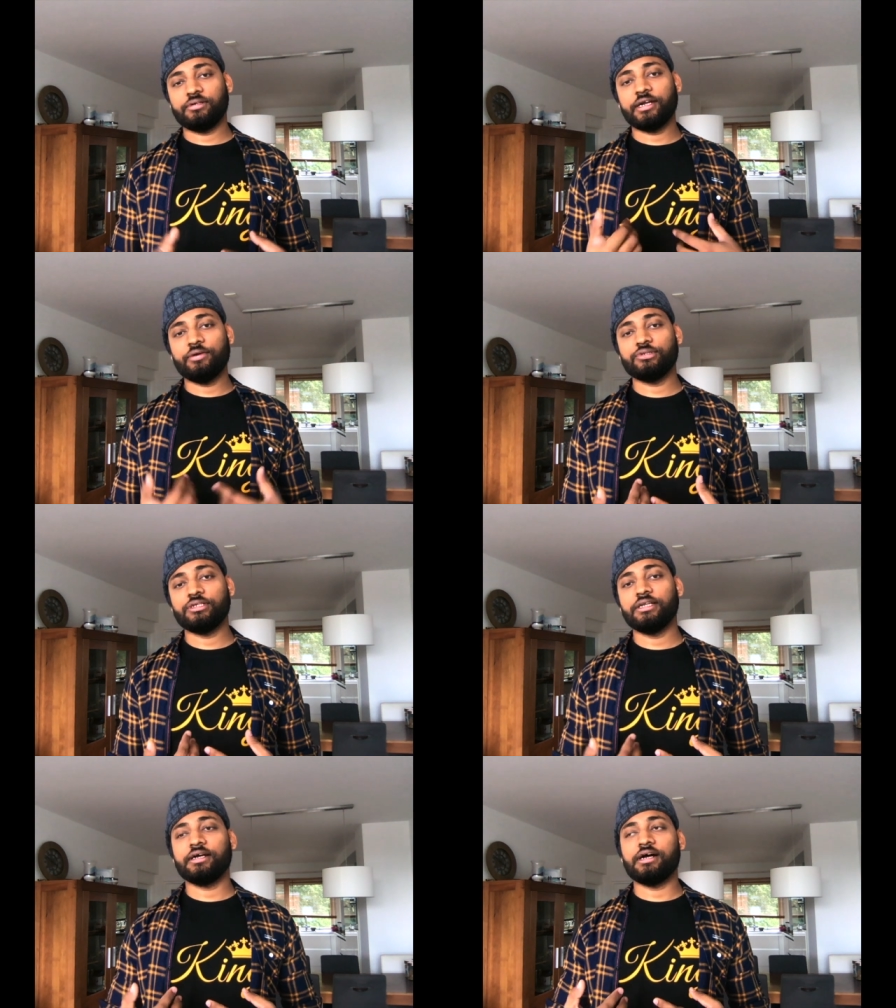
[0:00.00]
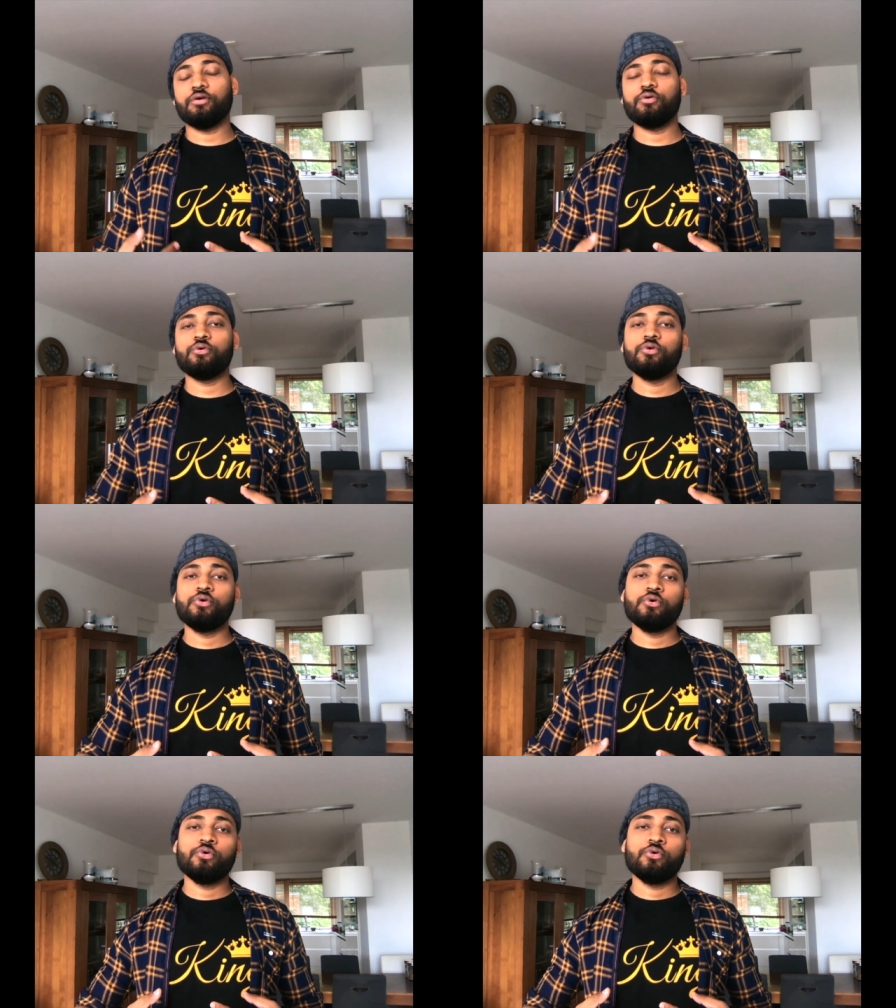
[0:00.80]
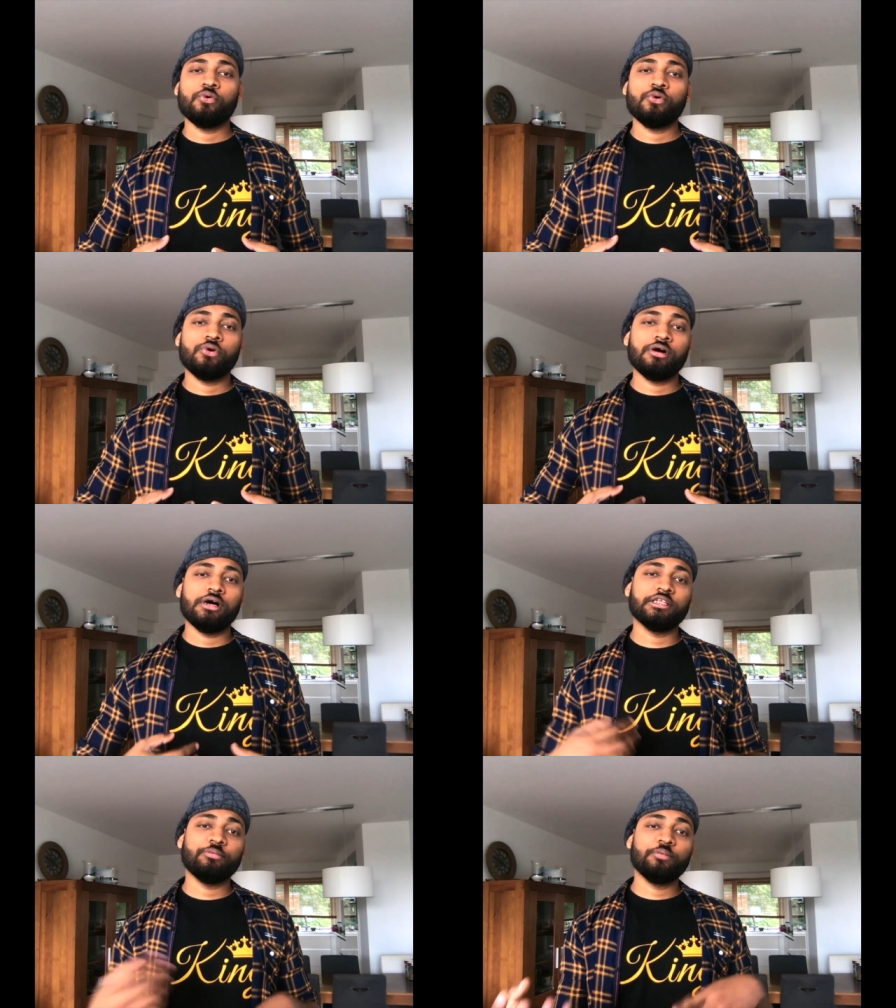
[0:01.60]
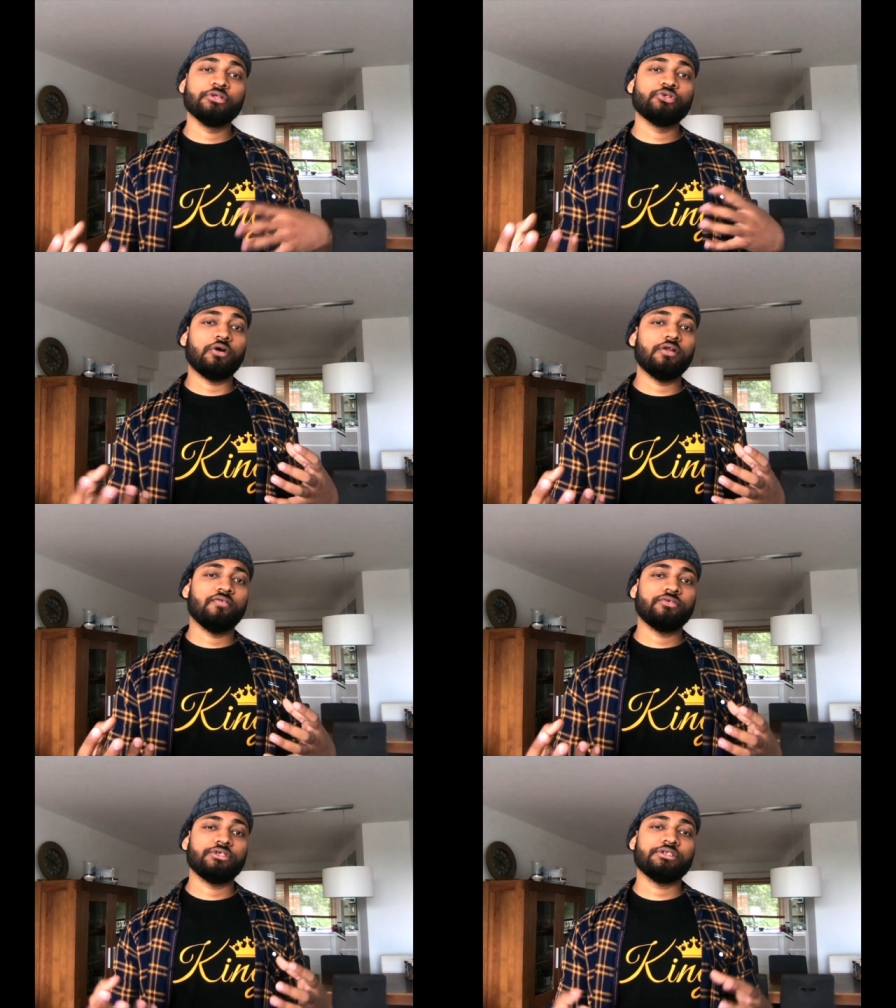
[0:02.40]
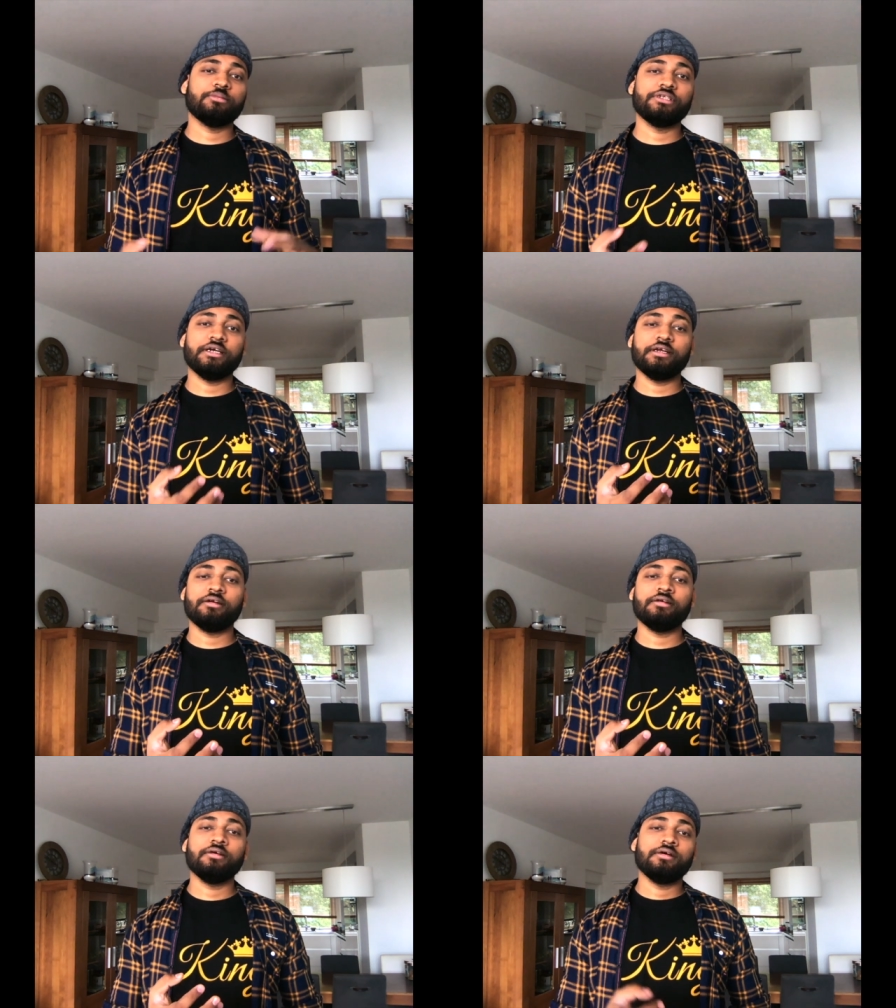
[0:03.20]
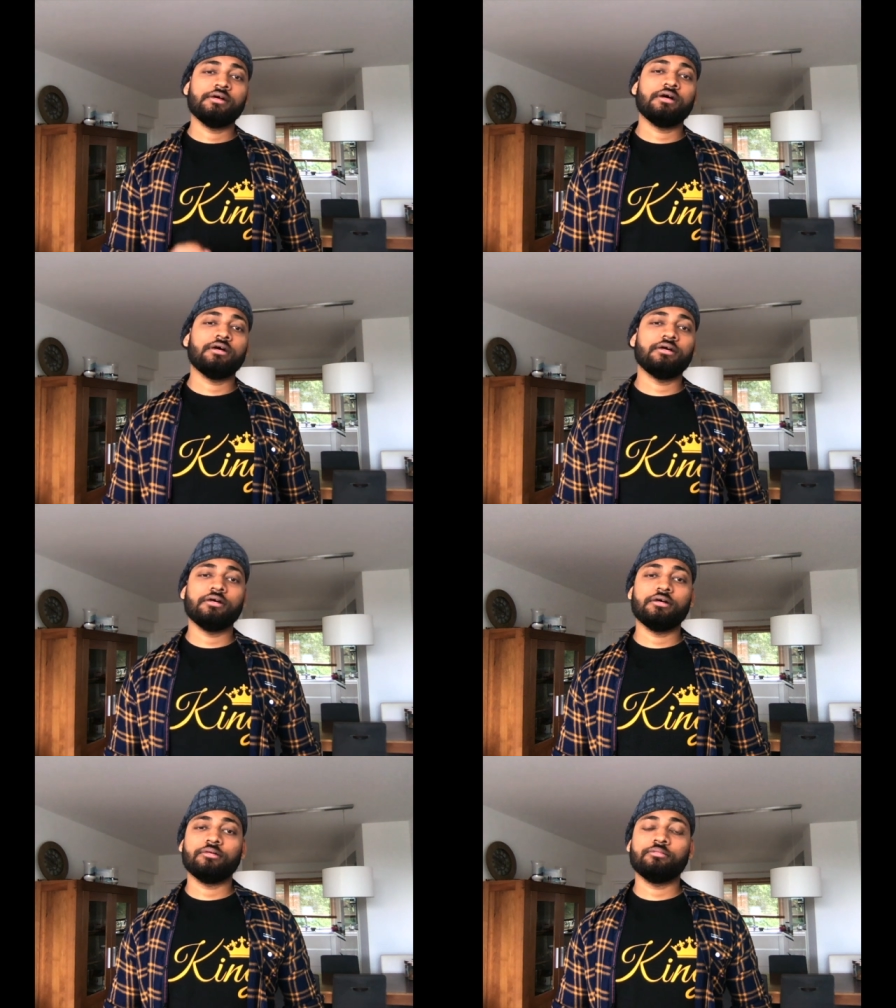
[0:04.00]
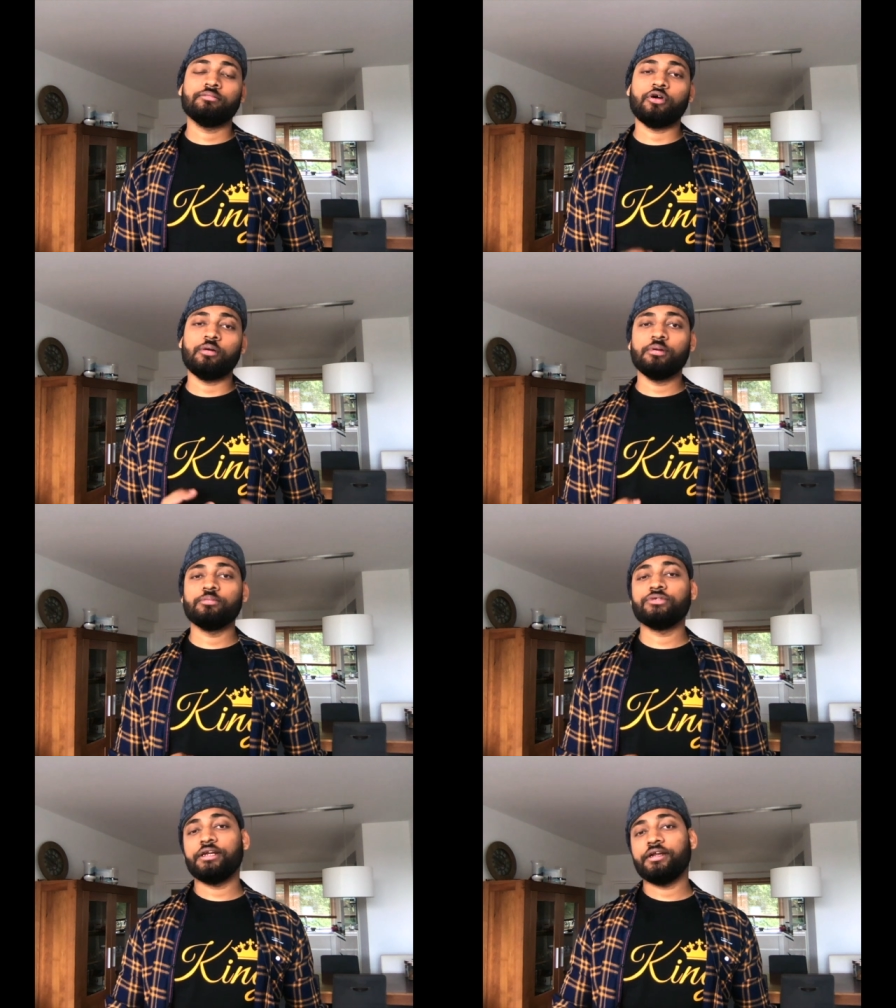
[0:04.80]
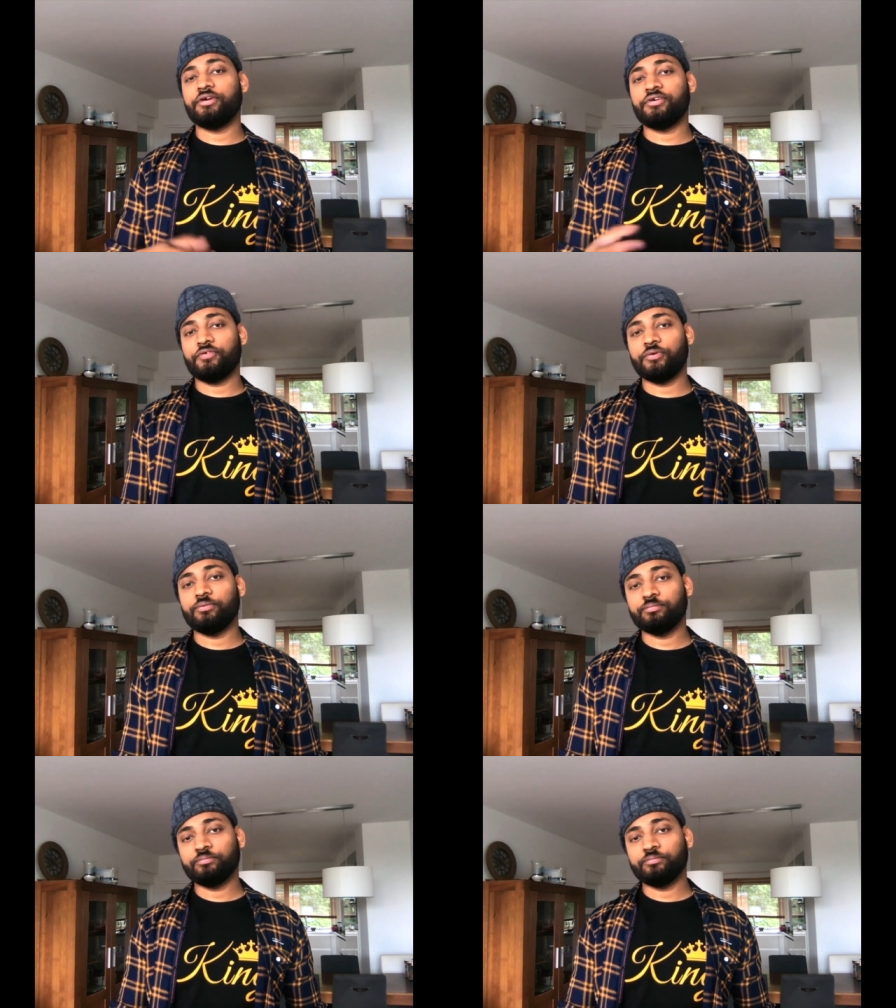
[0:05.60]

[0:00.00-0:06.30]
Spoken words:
Try to see like how other people solve system design problems in an interview.